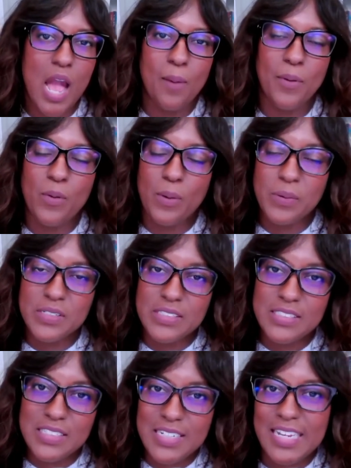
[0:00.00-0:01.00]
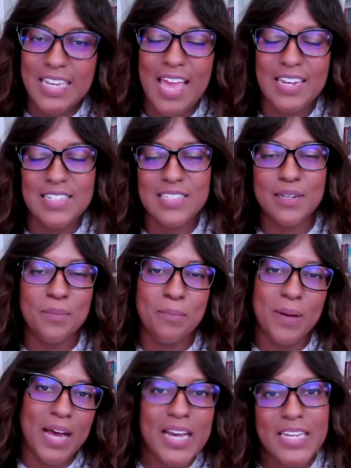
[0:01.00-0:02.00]
but what we're looking at is
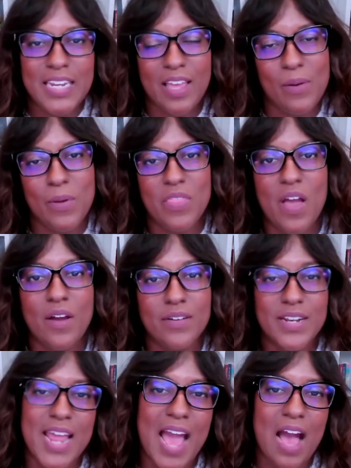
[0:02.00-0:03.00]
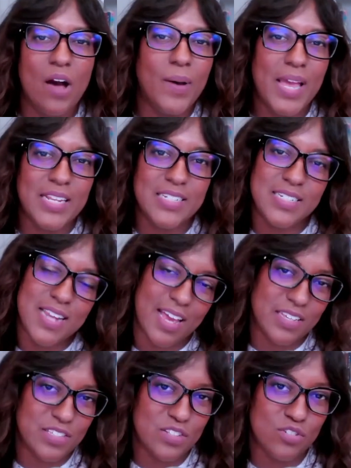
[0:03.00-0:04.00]
combining it with our now and
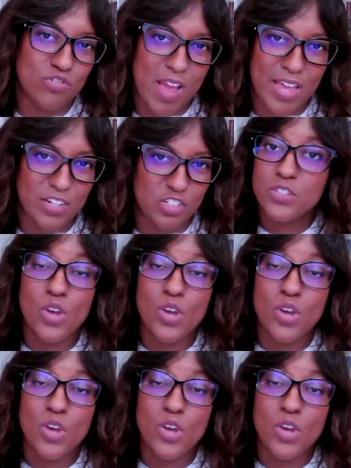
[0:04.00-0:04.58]
next strategy.